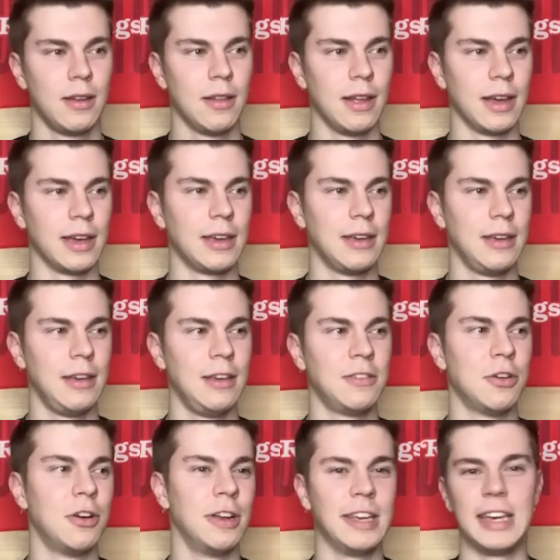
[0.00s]
Like, he's
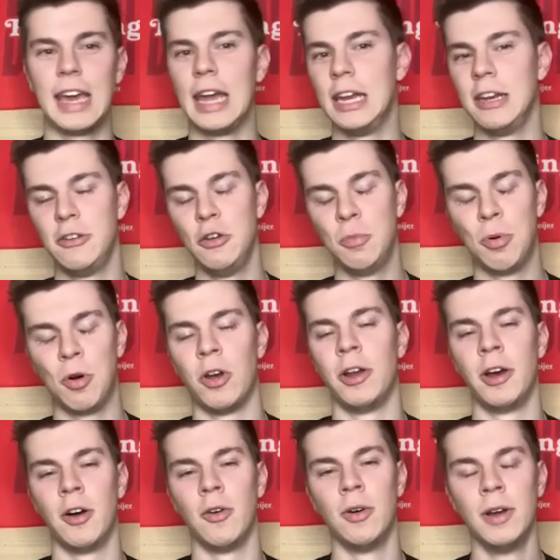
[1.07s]
literally Kane two point
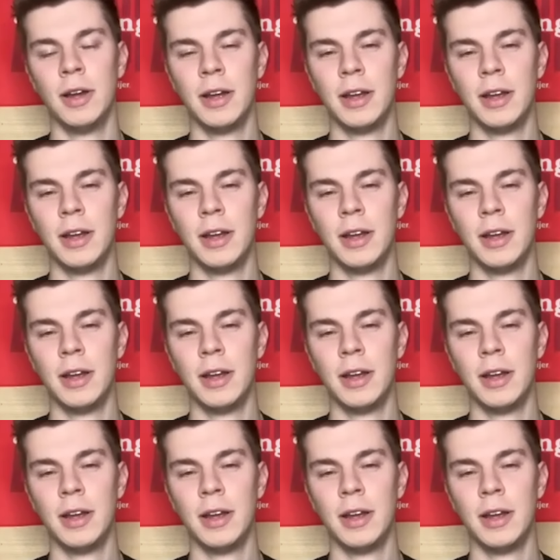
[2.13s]
oh.